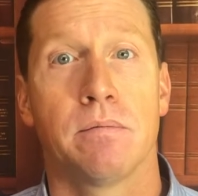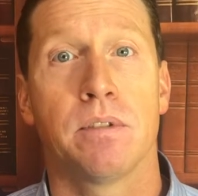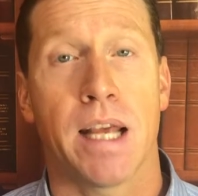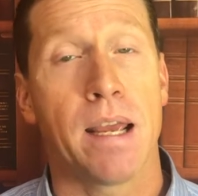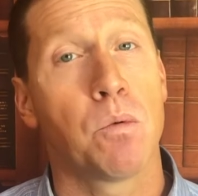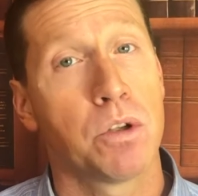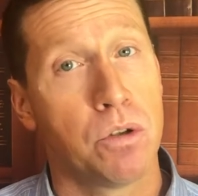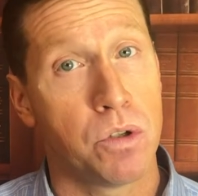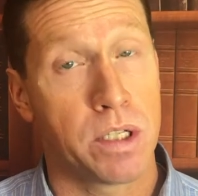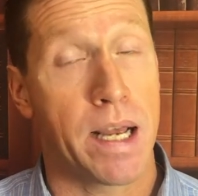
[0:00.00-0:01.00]
take what
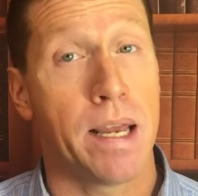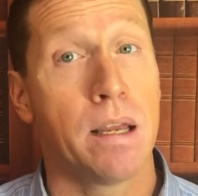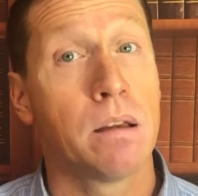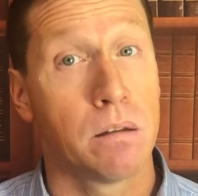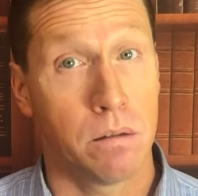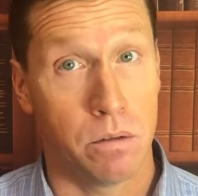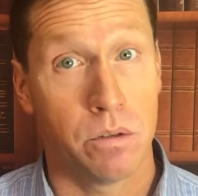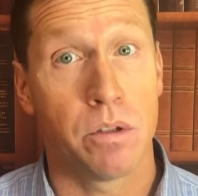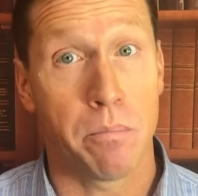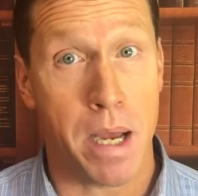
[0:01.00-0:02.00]
you say
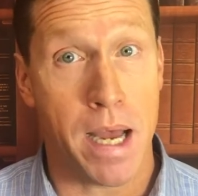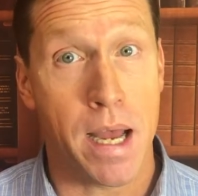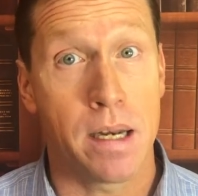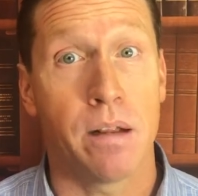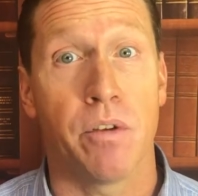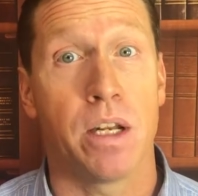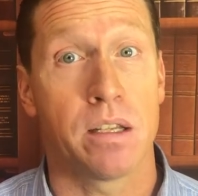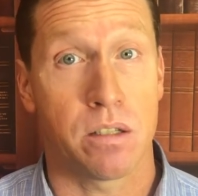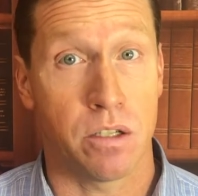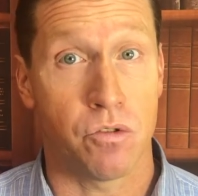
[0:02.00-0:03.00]
to mind, if he
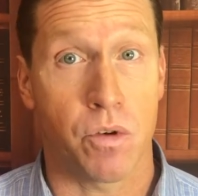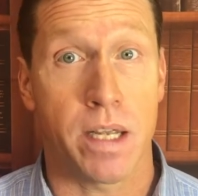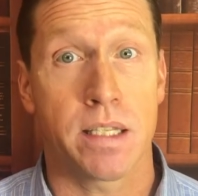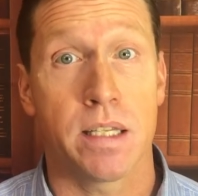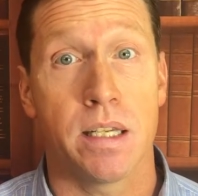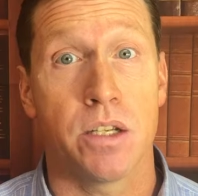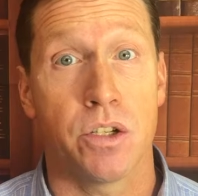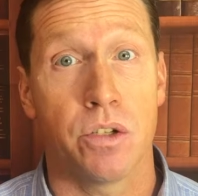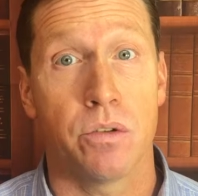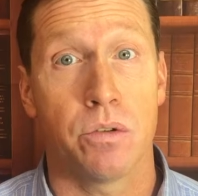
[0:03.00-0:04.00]
doesn't address the
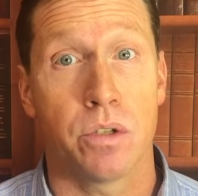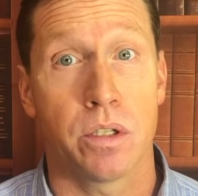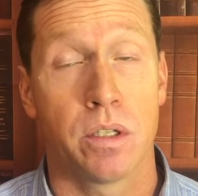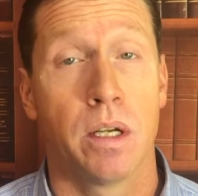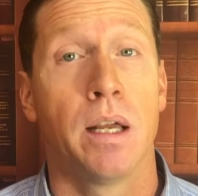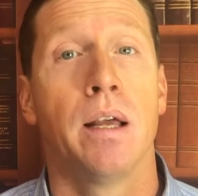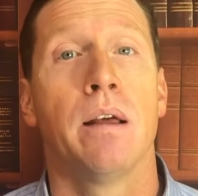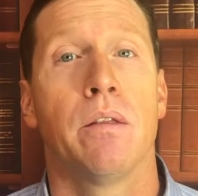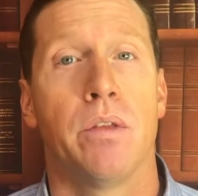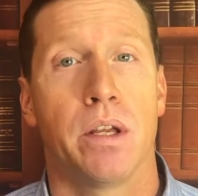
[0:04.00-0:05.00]
issues,
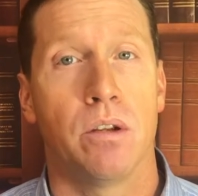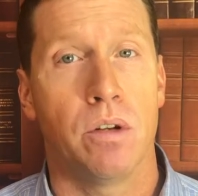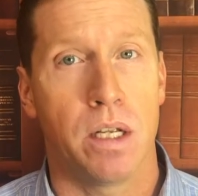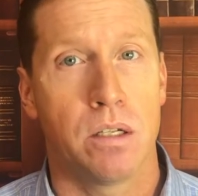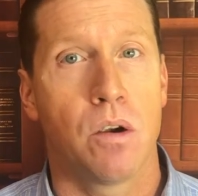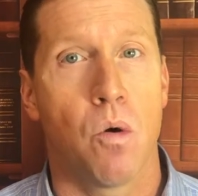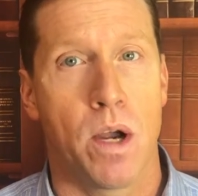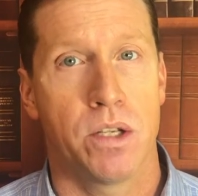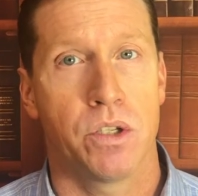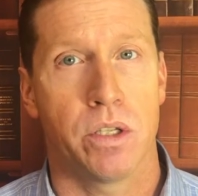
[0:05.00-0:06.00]
then you need to
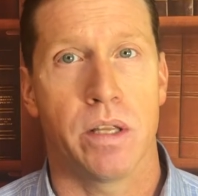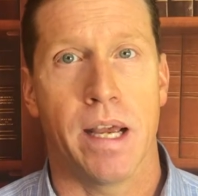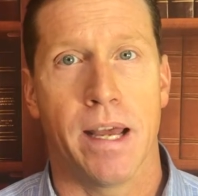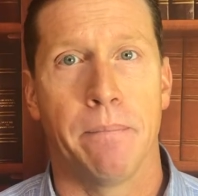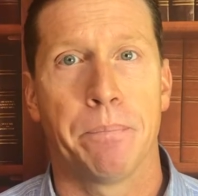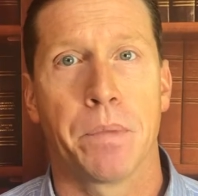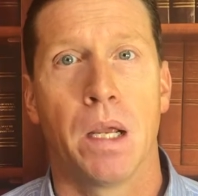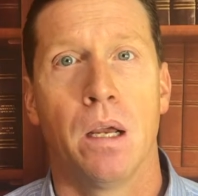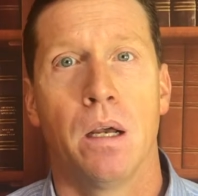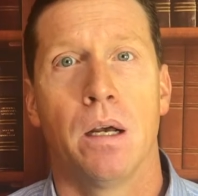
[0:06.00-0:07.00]
question that.
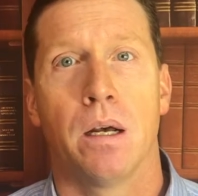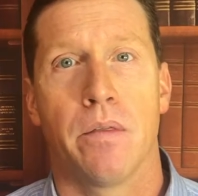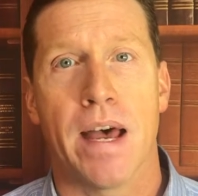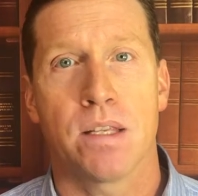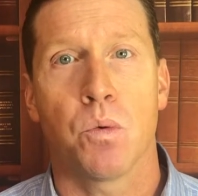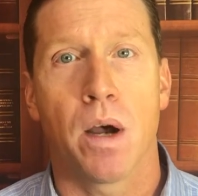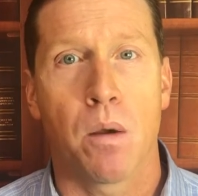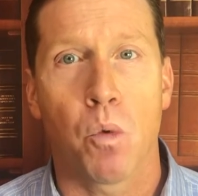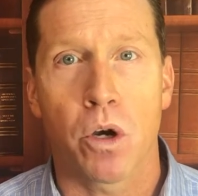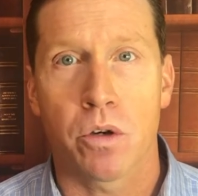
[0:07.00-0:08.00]
That's why
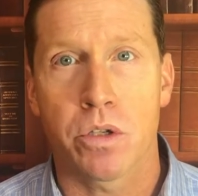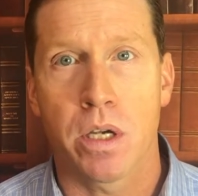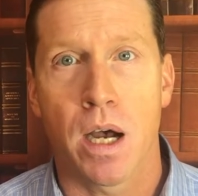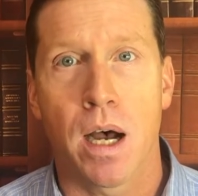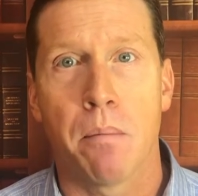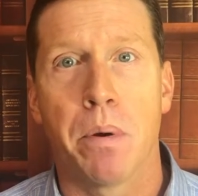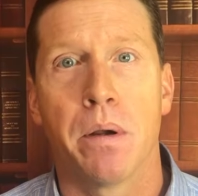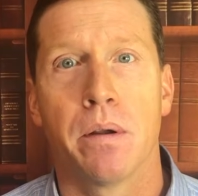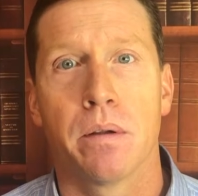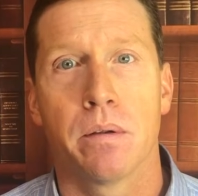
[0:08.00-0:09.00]
in workers' comp,
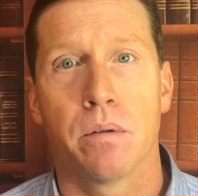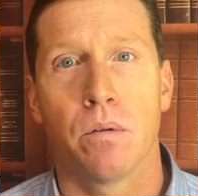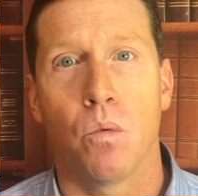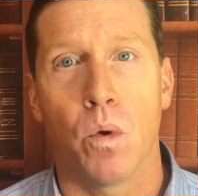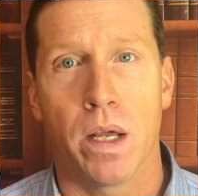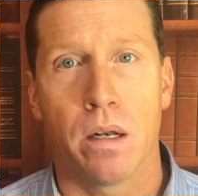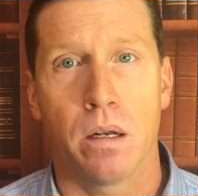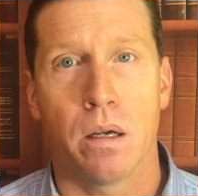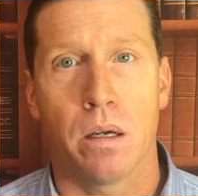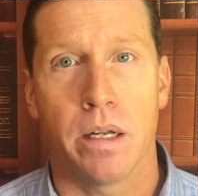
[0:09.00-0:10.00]

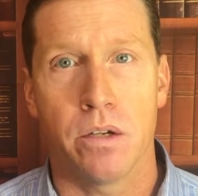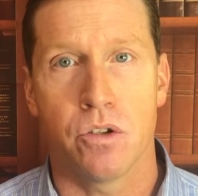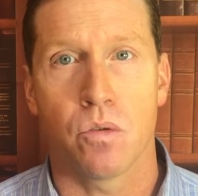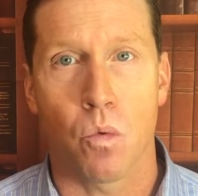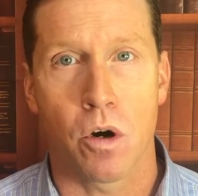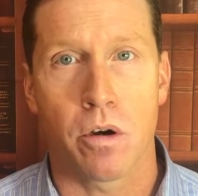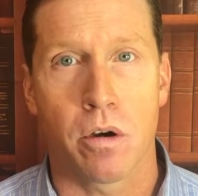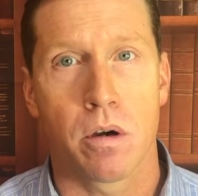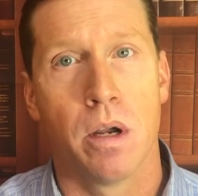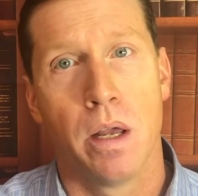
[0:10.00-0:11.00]
when an injured
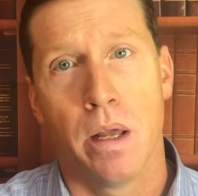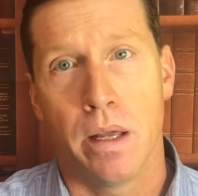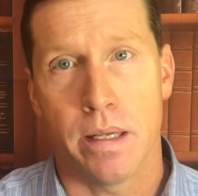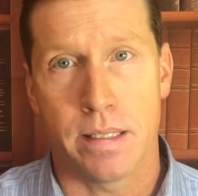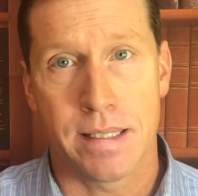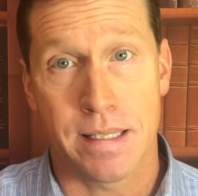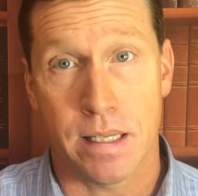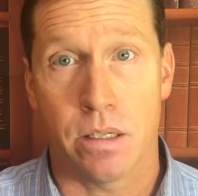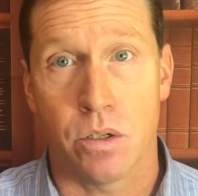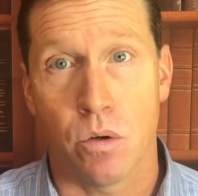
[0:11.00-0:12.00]
worker is
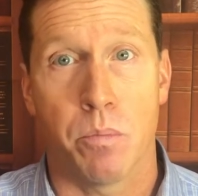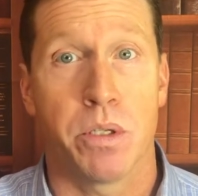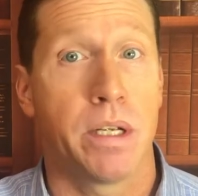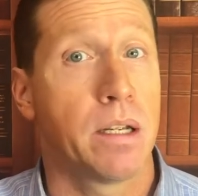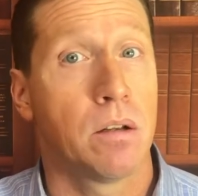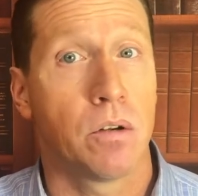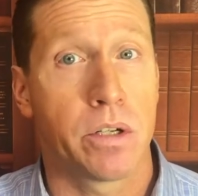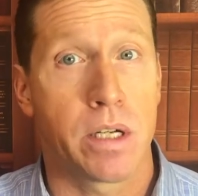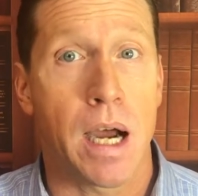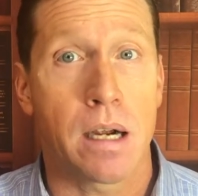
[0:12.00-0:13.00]
sent to a particular
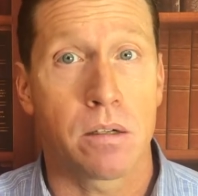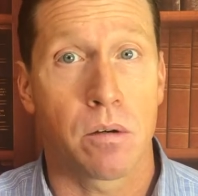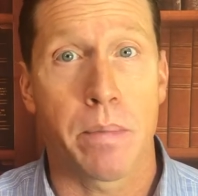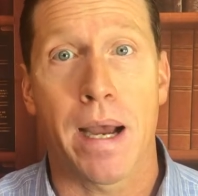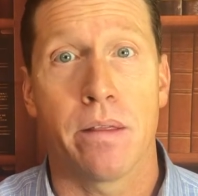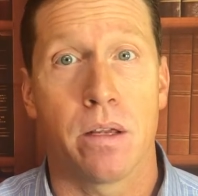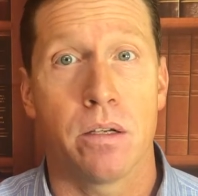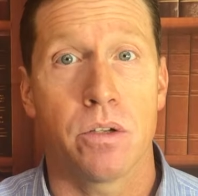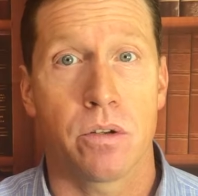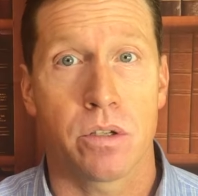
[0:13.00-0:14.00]
doctor by the
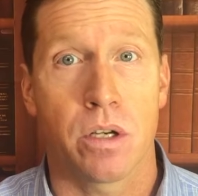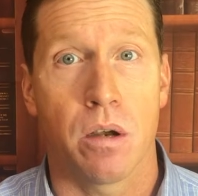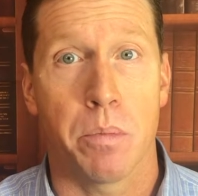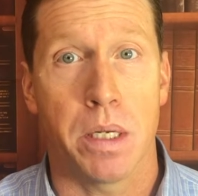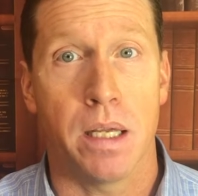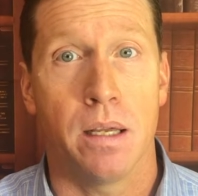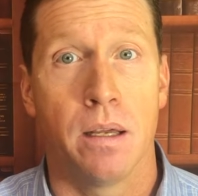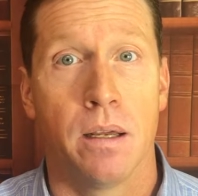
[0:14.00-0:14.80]
insurance company,